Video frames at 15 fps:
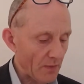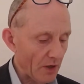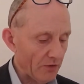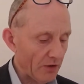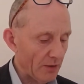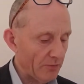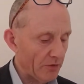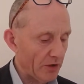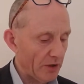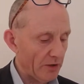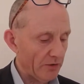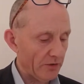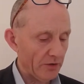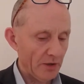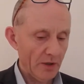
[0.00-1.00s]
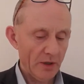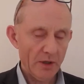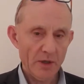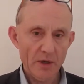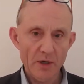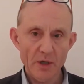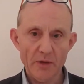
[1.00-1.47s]
genus.
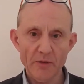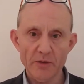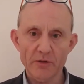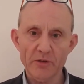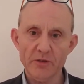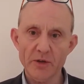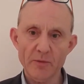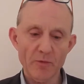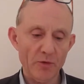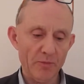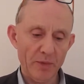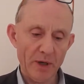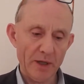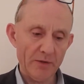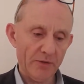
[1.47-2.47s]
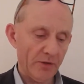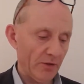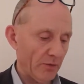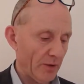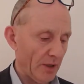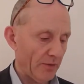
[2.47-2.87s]
And that's the same with plants as well.